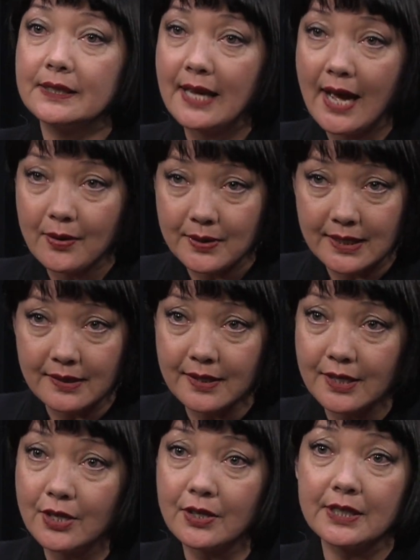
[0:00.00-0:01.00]
housing
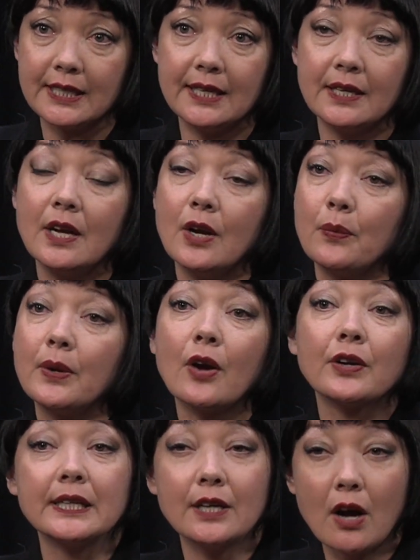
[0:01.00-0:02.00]
security. We
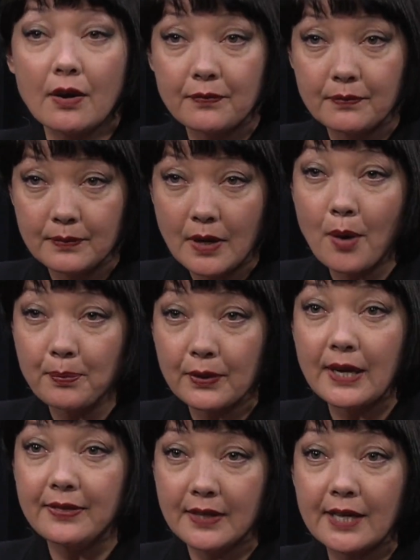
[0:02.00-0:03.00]
already
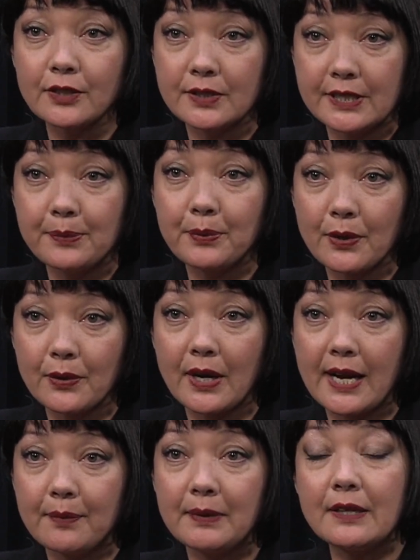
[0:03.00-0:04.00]
operate the energy
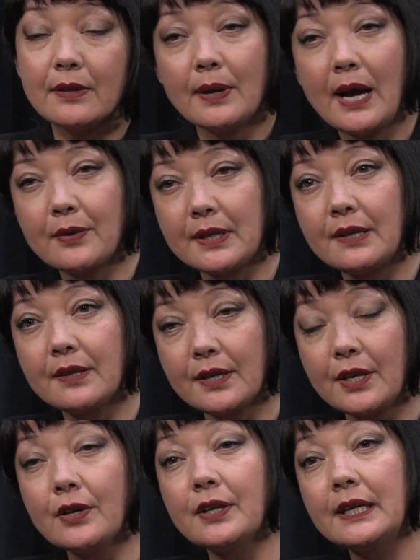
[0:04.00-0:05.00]
program, and so housing
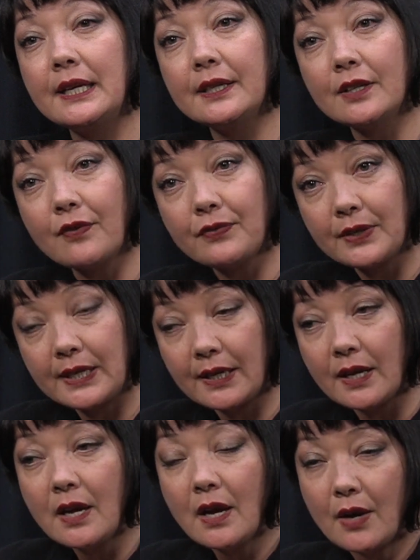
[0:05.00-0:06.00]
security and
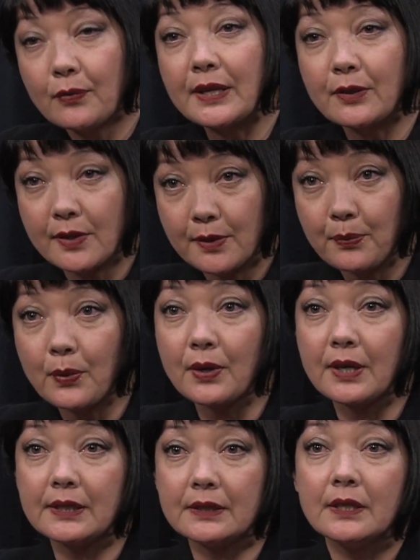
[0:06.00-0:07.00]
offering rental
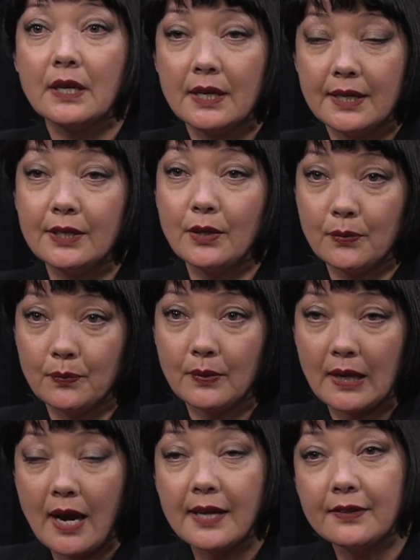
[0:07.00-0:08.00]
support,
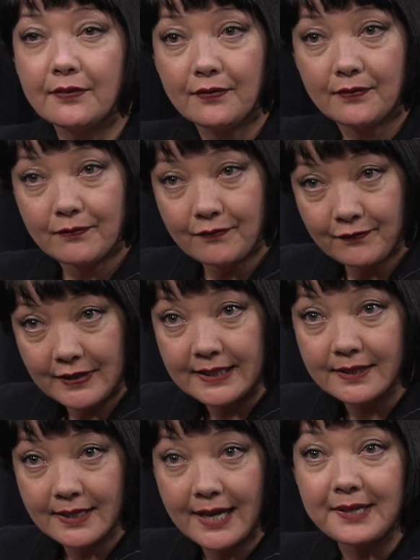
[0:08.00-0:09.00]
kind of fit
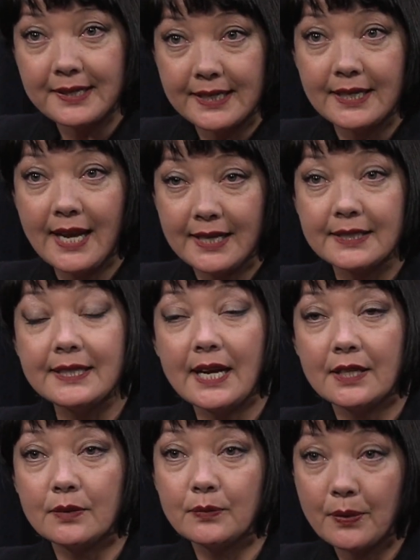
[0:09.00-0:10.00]
nicely hand in
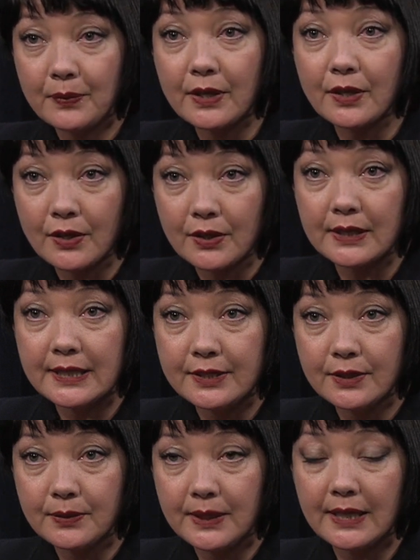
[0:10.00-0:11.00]
hand in what we're currently
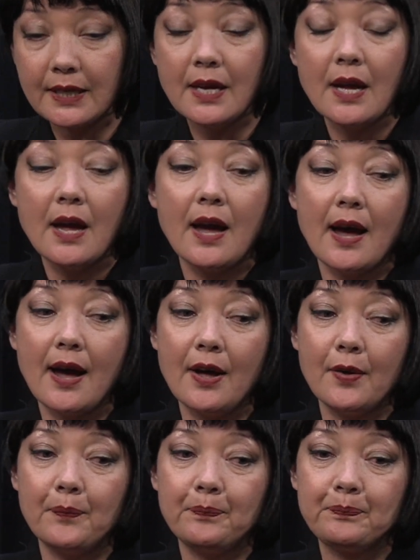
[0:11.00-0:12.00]
doing.
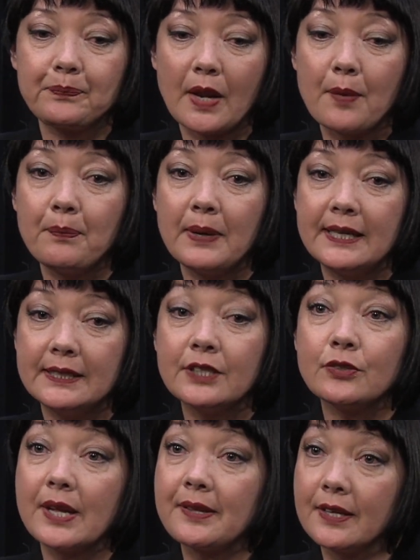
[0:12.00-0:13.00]
But
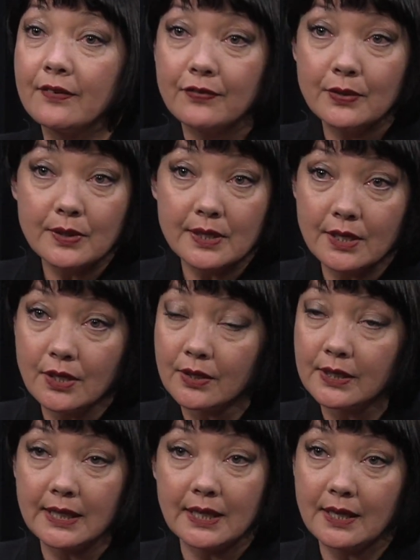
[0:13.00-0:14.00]
addressing food
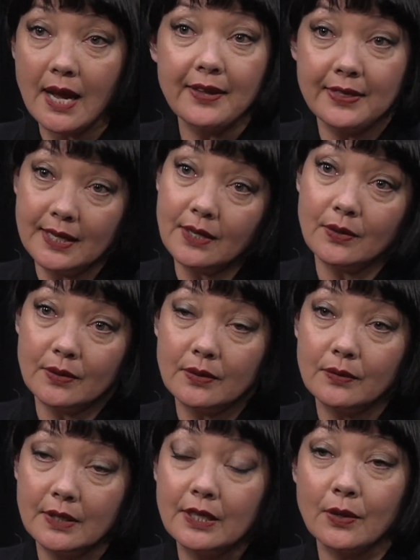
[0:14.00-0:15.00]
security, I think,
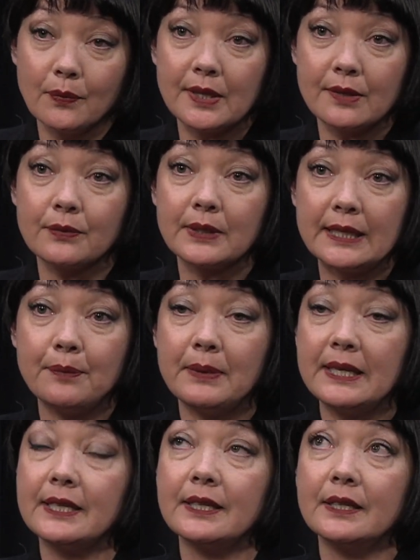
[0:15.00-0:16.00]
was a really
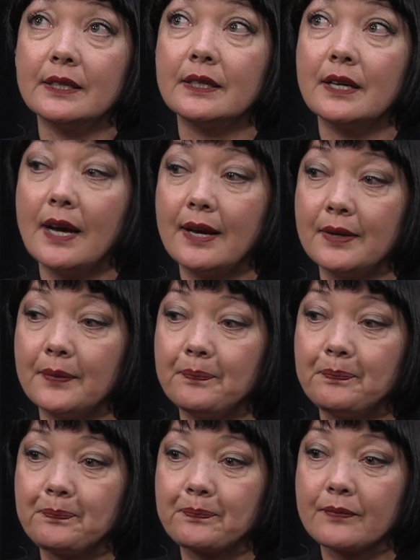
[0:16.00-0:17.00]
big,
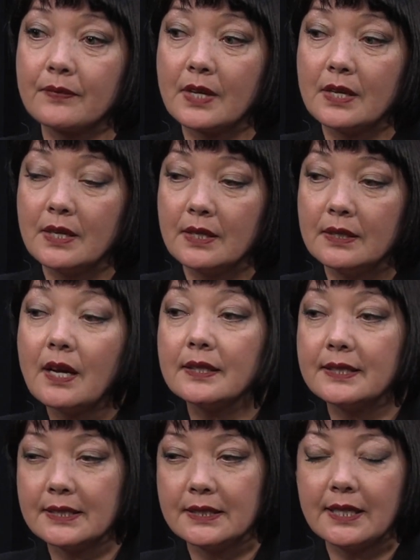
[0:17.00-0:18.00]

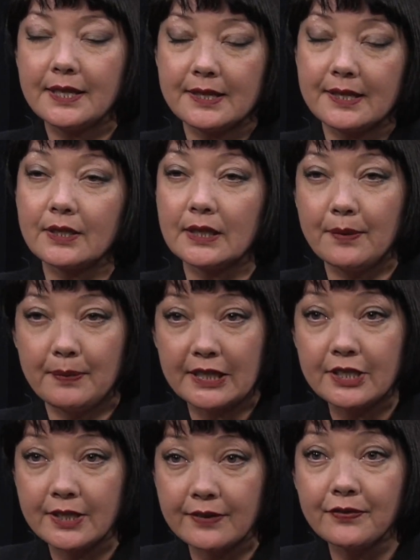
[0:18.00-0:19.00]
not necessarily a big
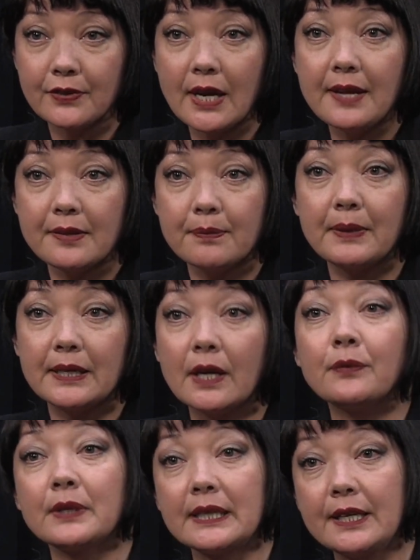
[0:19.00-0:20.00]
shift for us, but
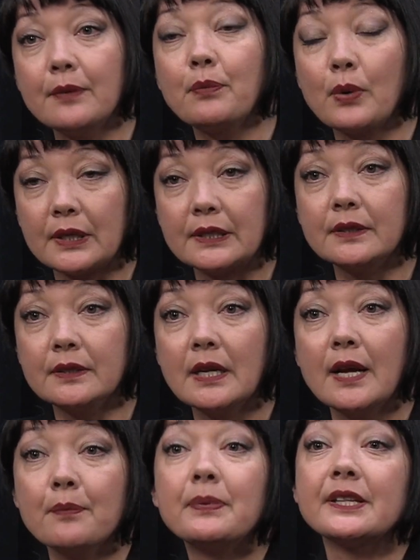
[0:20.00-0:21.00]
a really important
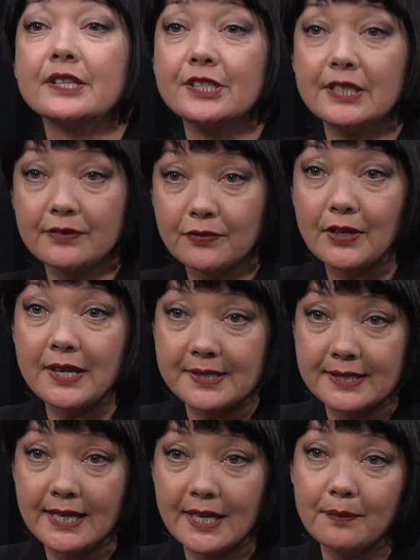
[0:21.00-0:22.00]
position for us
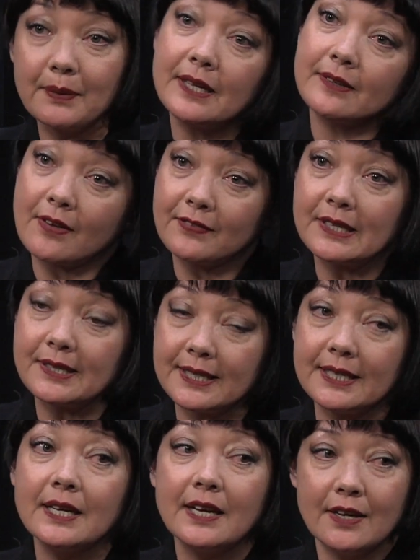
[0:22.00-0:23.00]
to take, because
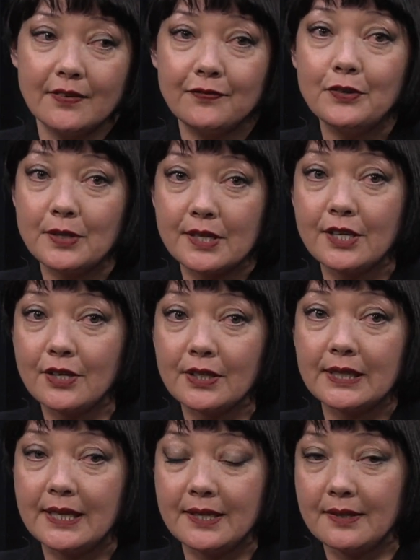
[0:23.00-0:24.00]
obviously food
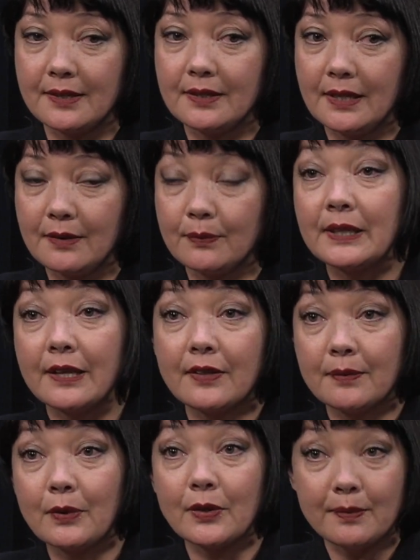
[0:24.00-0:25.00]
security is one of
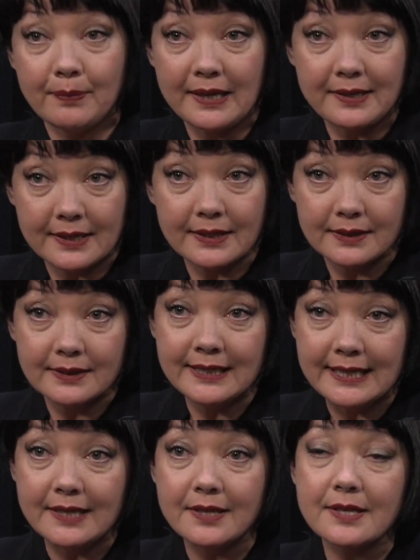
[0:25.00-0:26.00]
the most basic
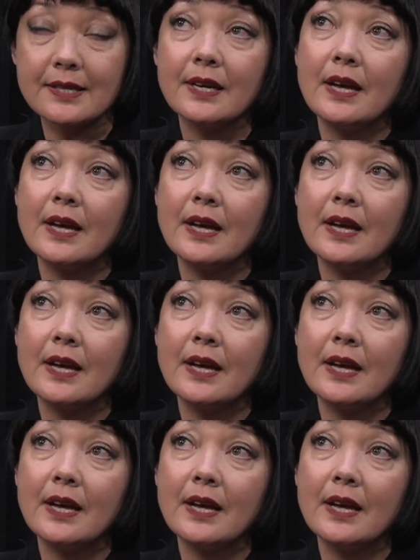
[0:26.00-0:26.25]
needs.